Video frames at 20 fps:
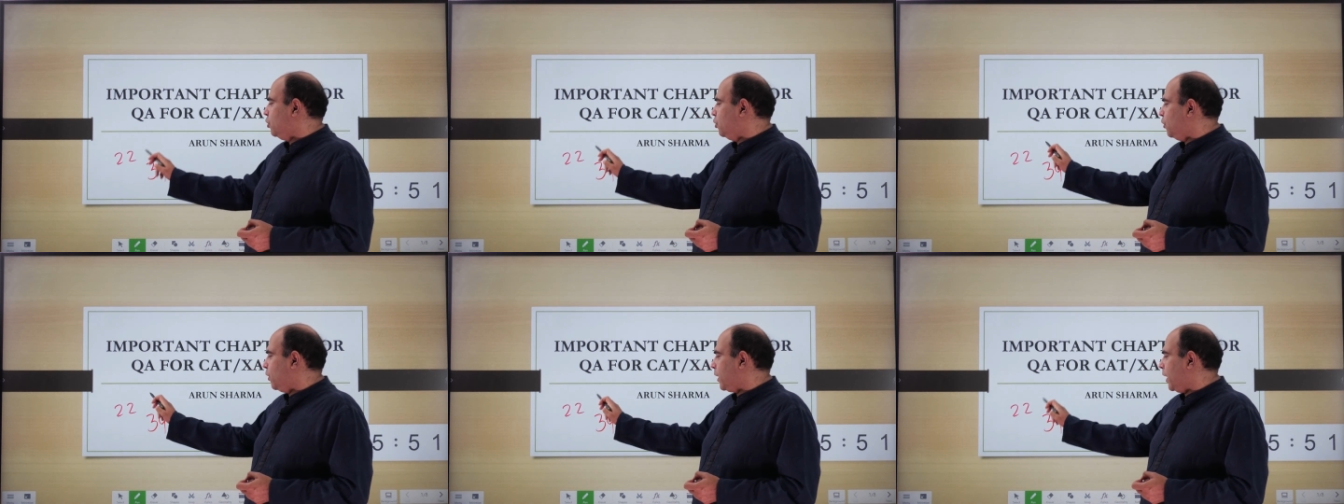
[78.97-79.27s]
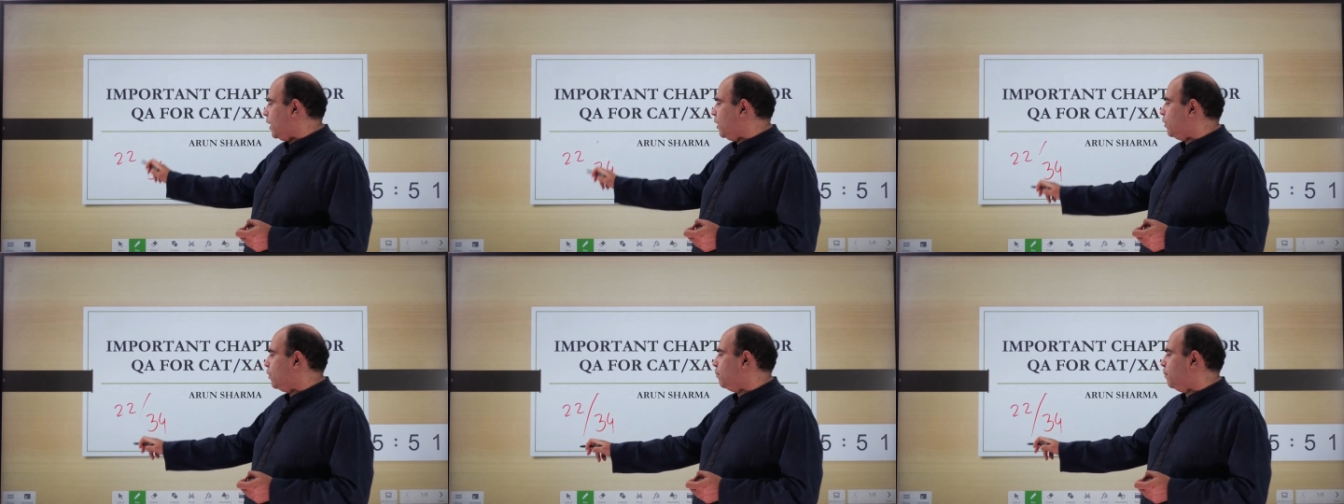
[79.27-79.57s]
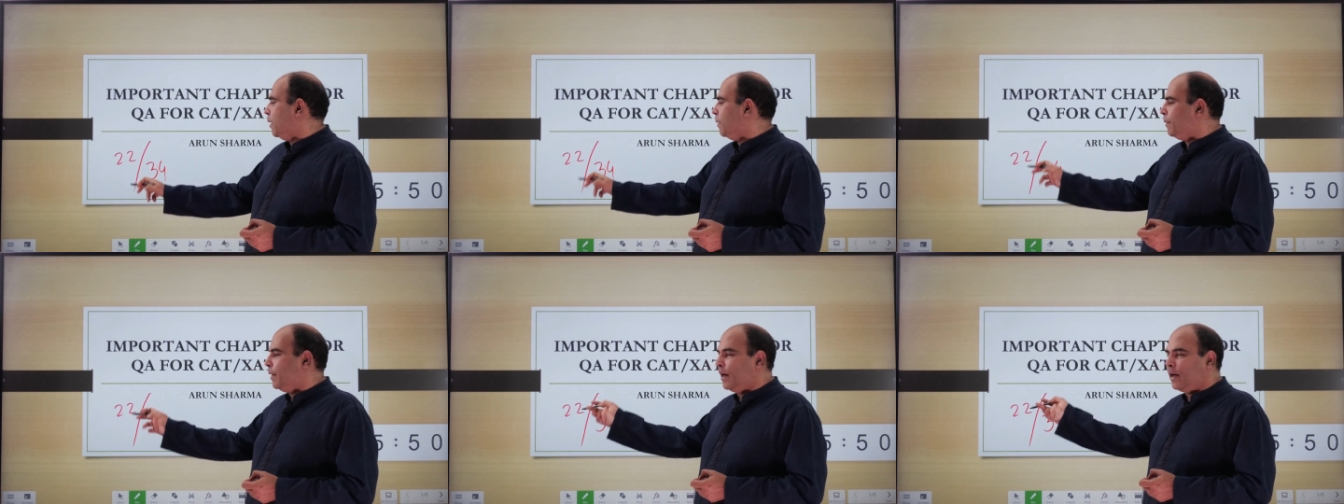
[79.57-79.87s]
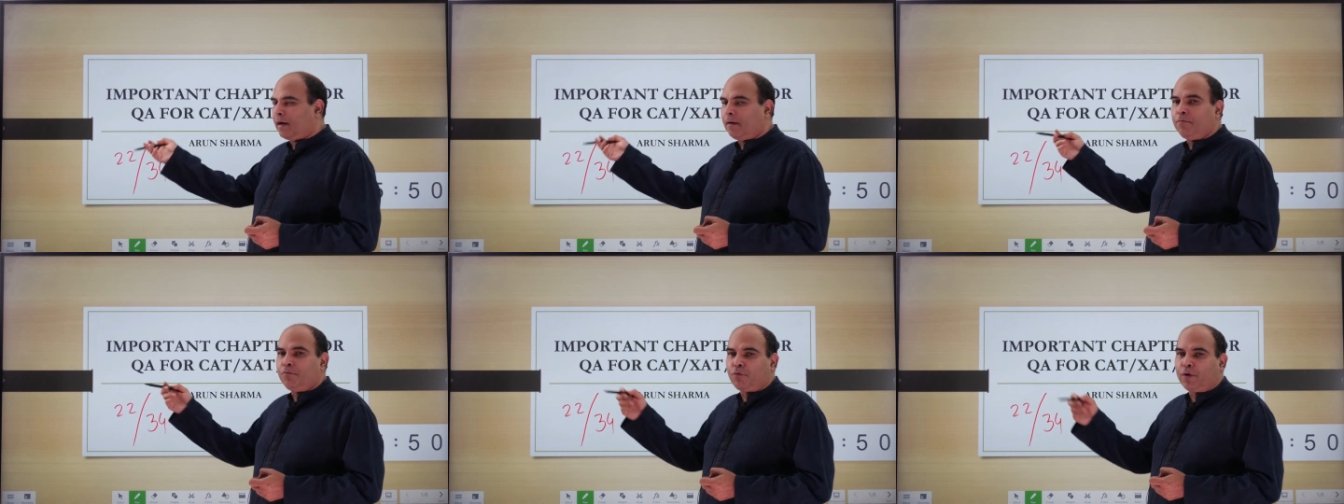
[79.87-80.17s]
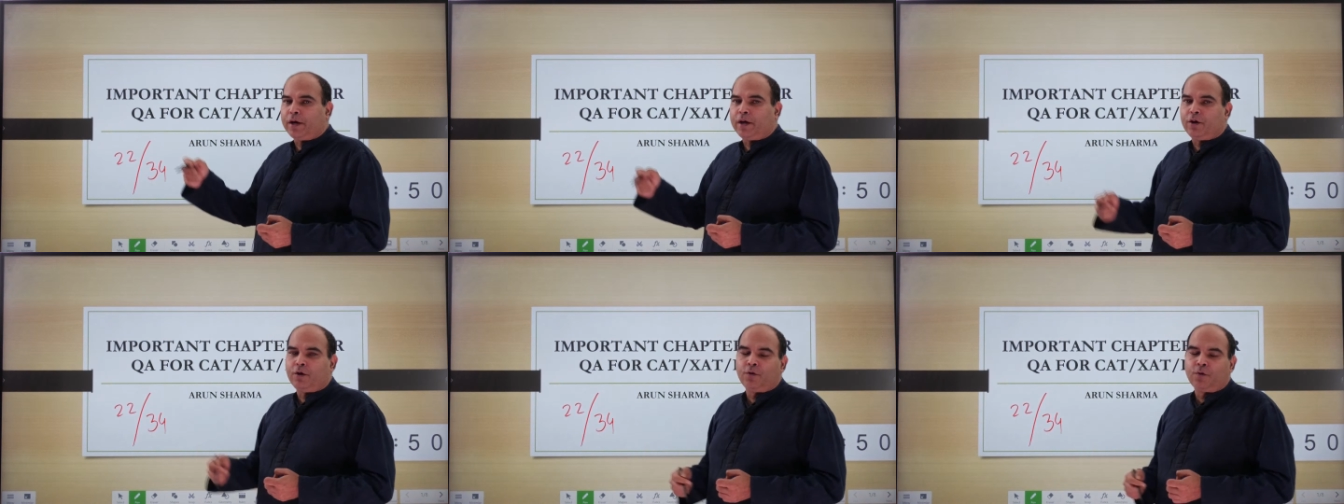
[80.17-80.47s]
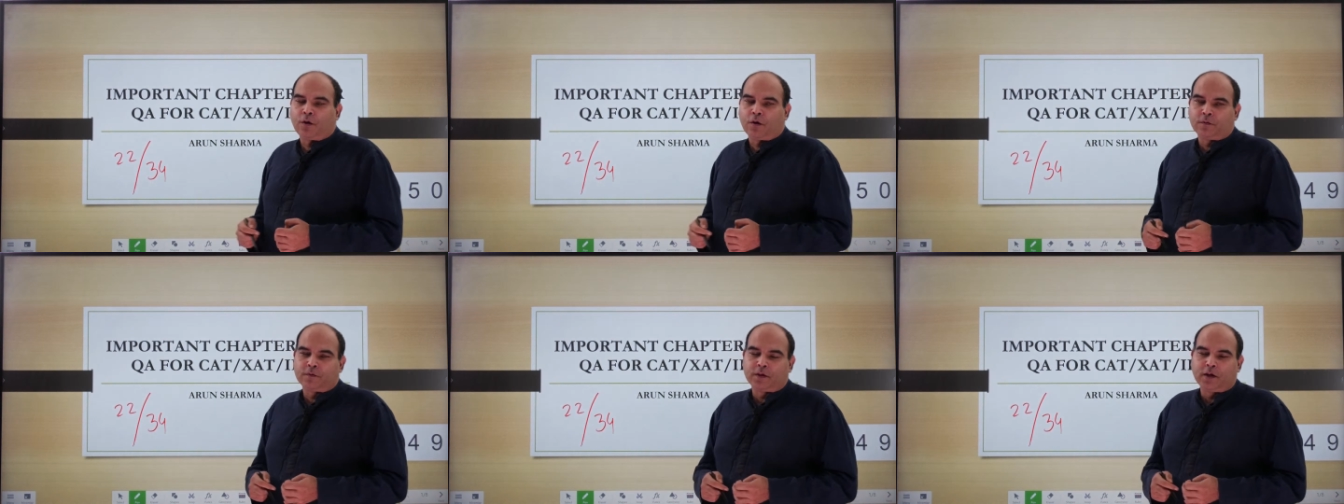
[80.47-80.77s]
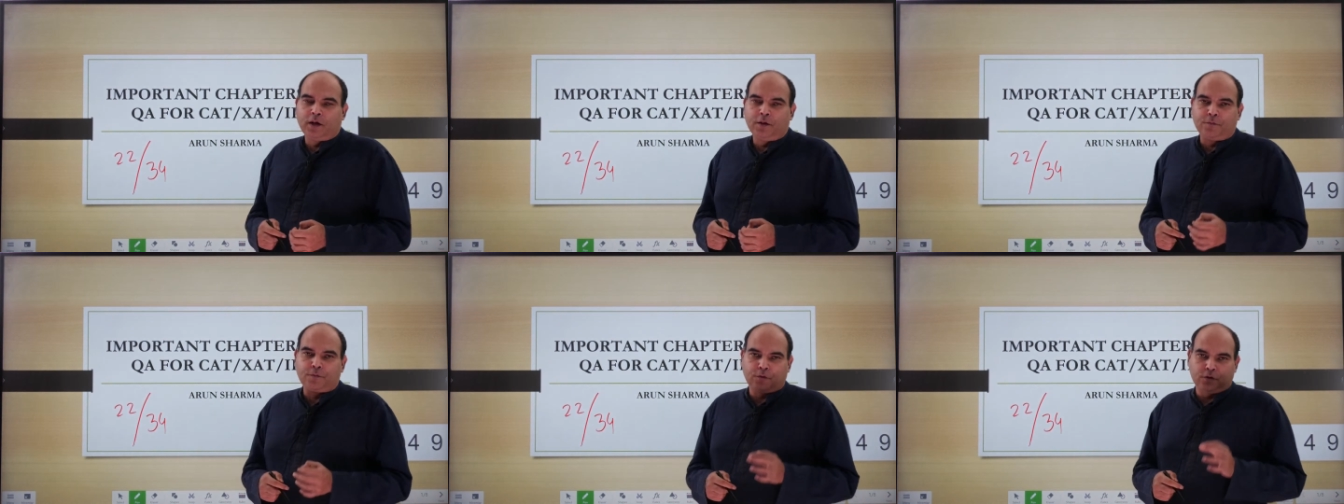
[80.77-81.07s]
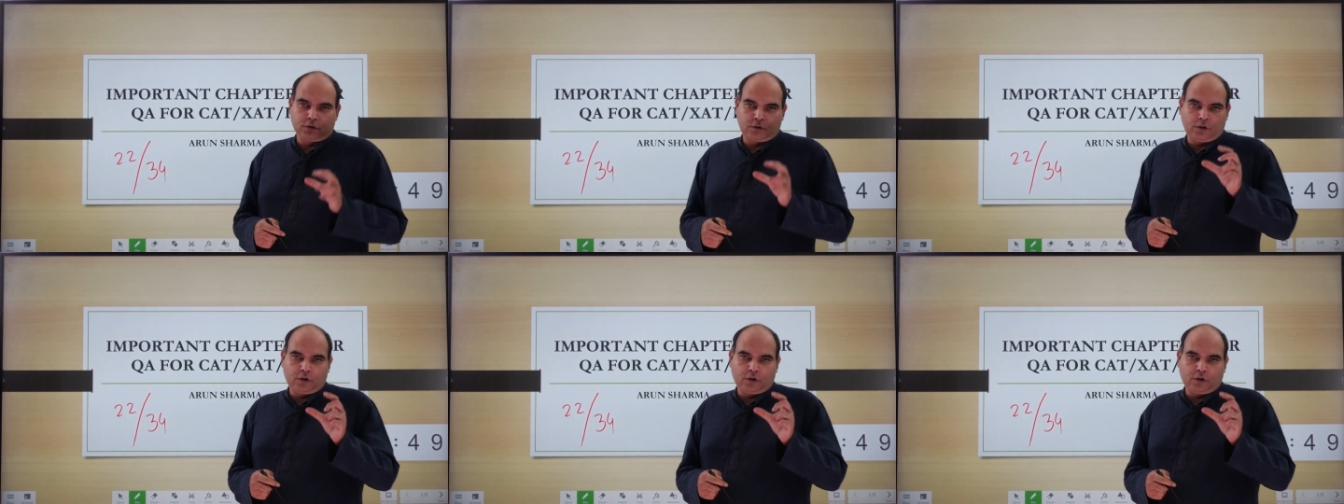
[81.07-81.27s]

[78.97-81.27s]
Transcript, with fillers: you're trying to maybe attempt 22 out of 34.